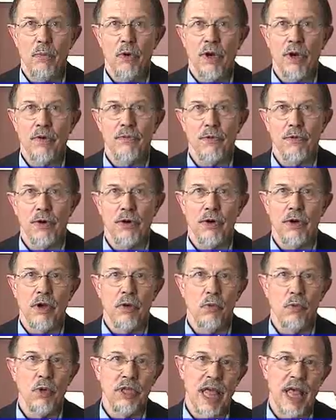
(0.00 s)
I work
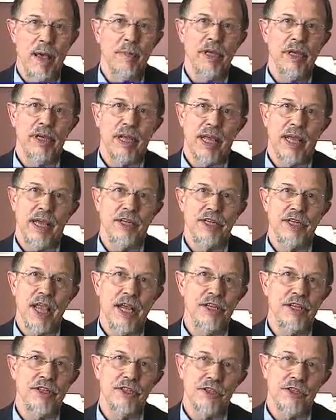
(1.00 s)
for Willamette
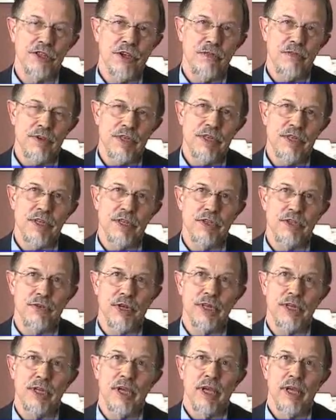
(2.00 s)
Education Service
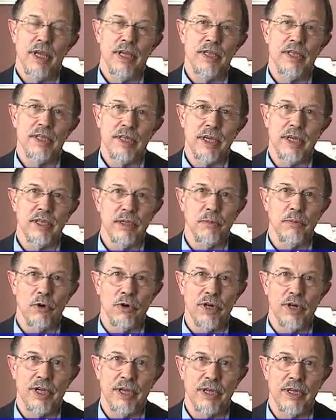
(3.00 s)
District in Salem,
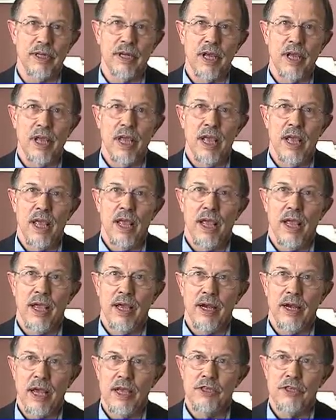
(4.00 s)
Oregon,
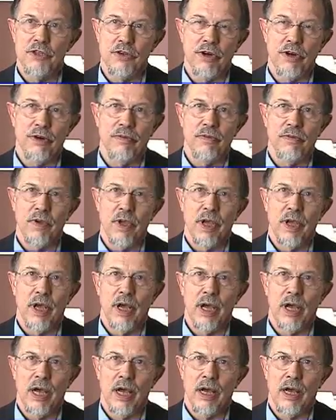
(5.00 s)
and I serve
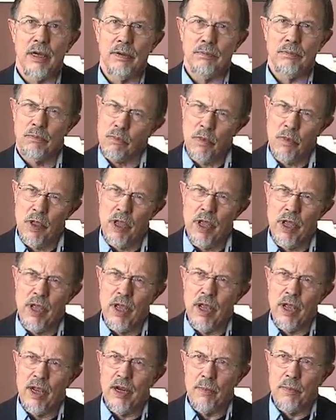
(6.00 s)
uh,
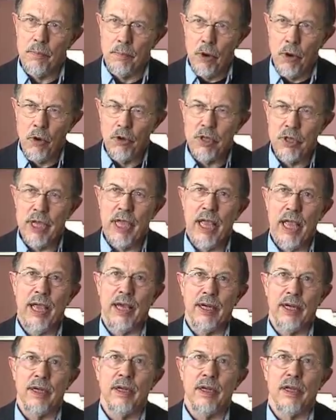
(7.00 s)
Polk
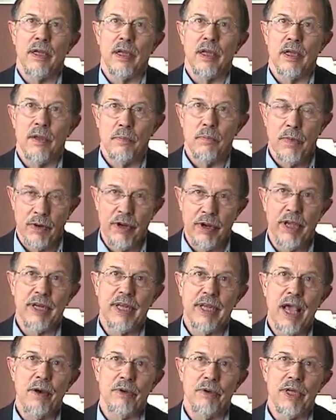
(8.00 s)
and
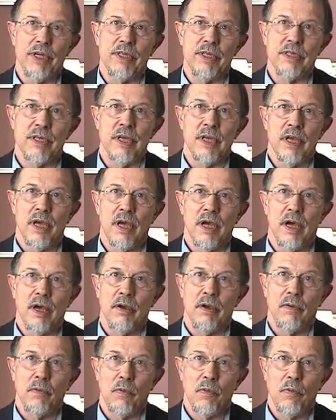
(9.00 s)
Marion counties
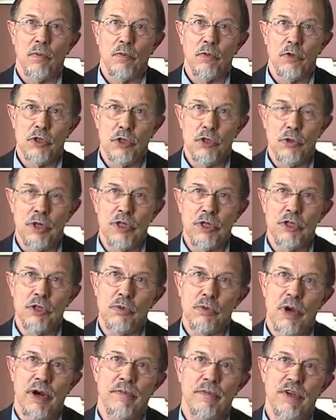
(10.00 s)
uh,
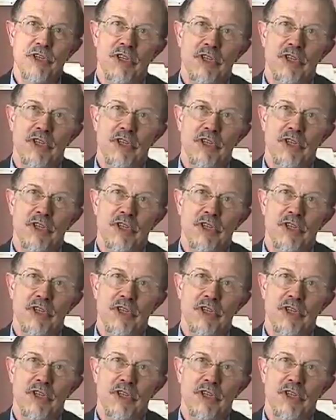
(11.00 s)
students who are